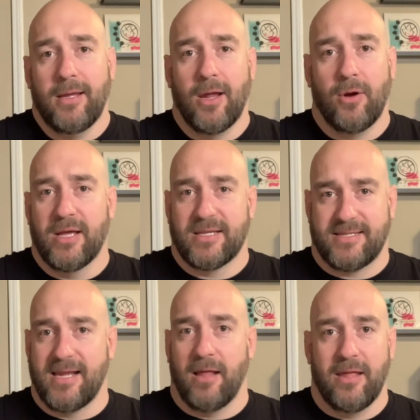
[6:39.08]
you know, is
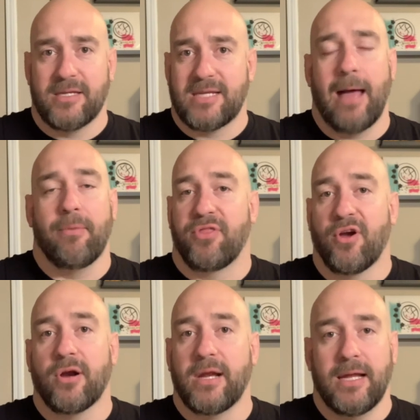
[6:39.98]
still in the top
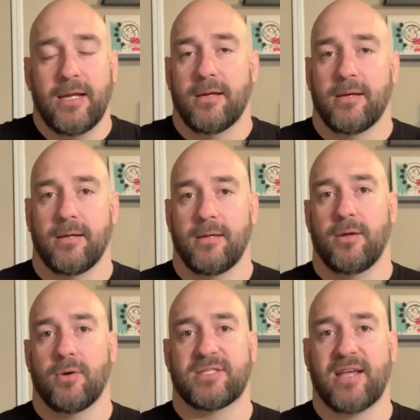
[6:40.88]
30,
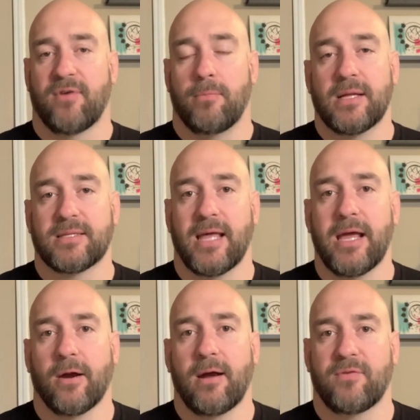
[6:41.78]
you know, several months
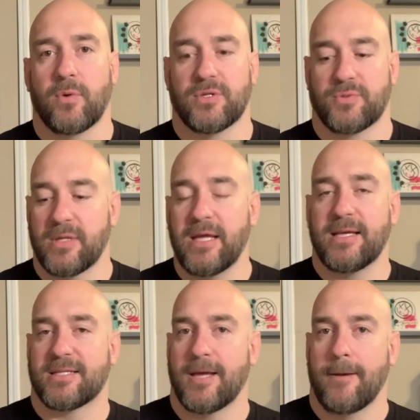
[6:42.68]
later after it was
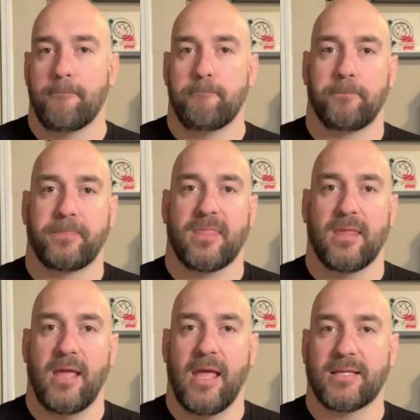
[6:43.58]
released,
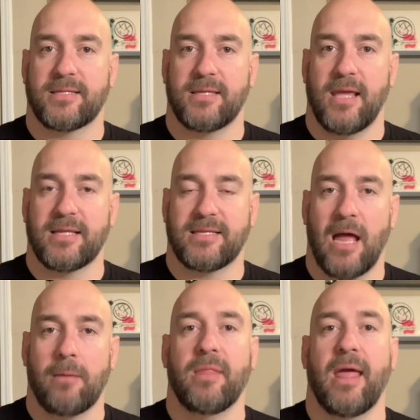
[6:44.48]
it's it's an
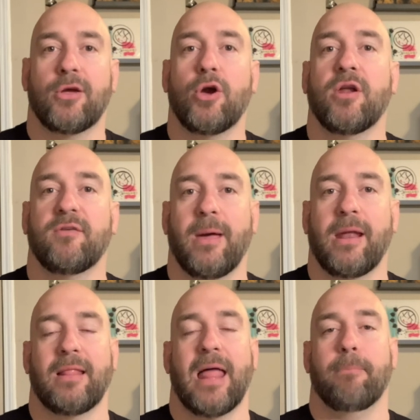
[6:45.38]
album that could have
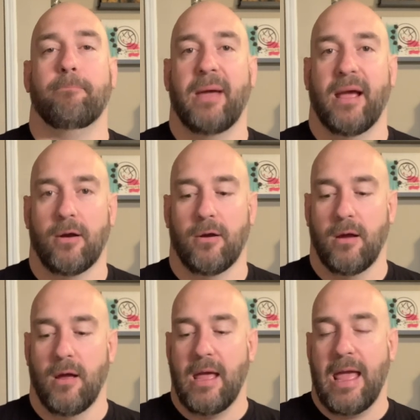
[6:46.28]
been a lot
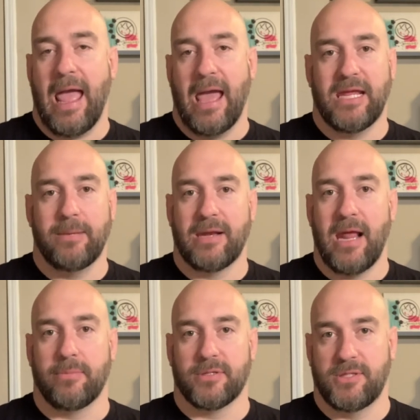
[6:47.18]
bigger had he been
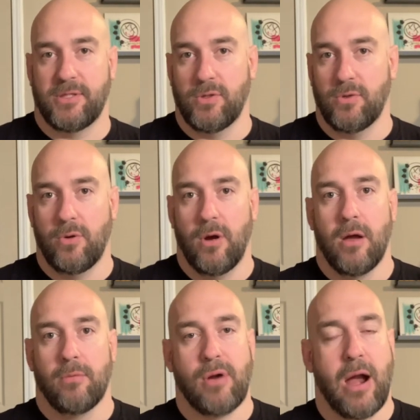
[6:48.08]
able to
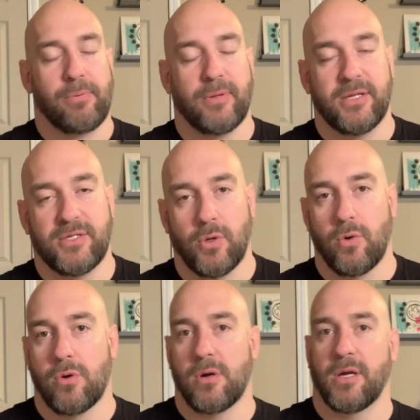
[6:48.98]
properly
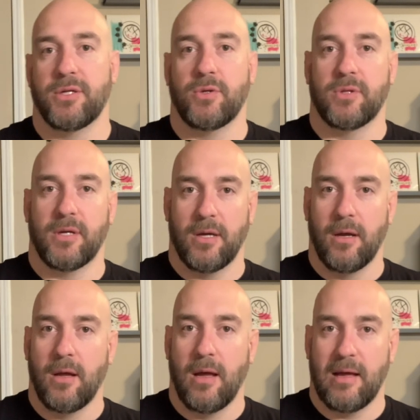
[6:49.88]
tour and do
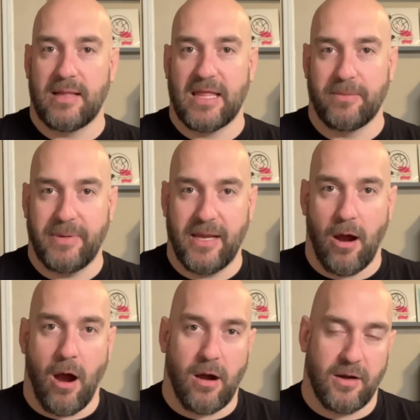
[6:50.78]
the a lot of the
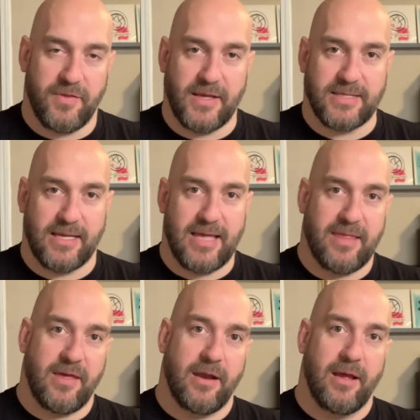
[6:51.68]
PR and things like
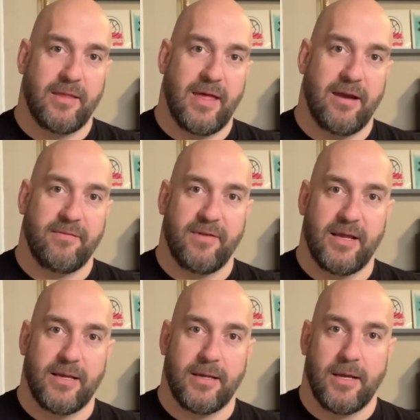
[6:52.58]
that that
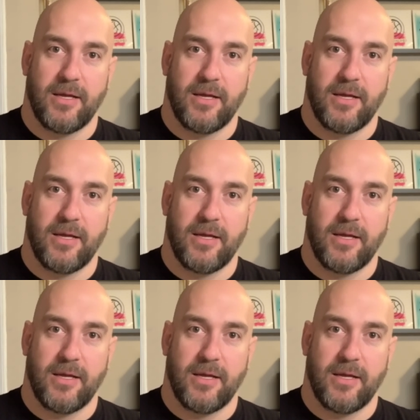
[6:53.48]
that